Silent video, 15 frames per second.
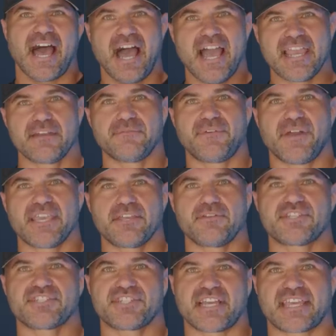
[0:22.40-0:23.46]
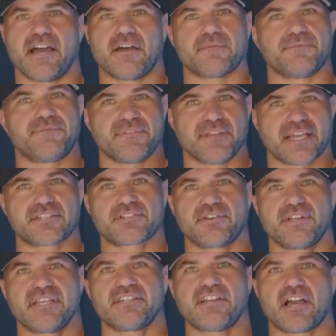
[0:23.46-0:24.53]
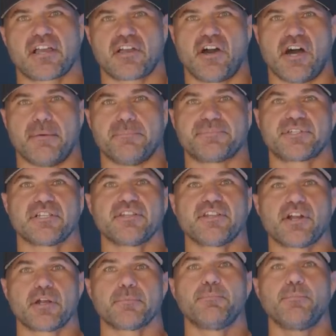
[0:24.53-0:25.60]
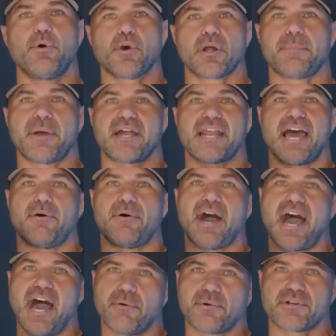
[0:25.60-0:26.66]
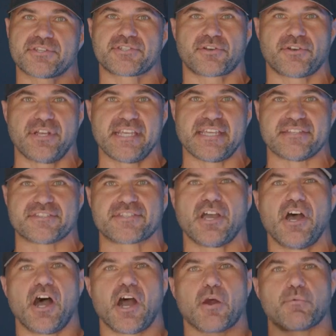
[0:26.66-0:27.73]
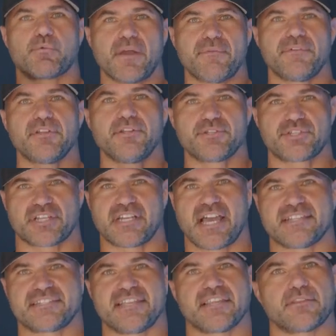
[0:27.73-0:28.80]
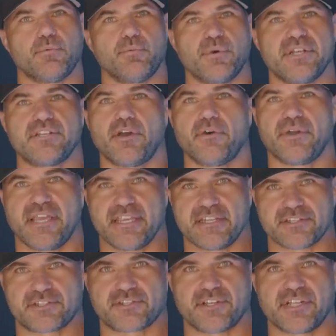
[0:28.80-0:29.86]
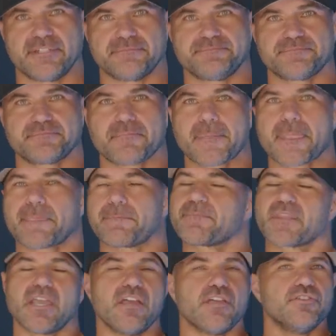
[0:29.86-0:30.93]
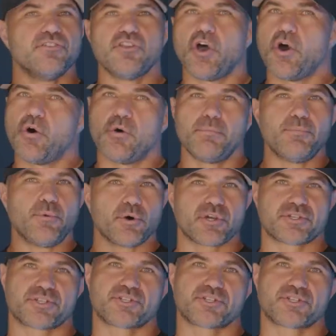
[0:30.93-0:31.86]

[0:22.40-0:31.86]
I invite you to check out FlexScreen dot com to learn more about how our screens are revolutionizing the window industry. No more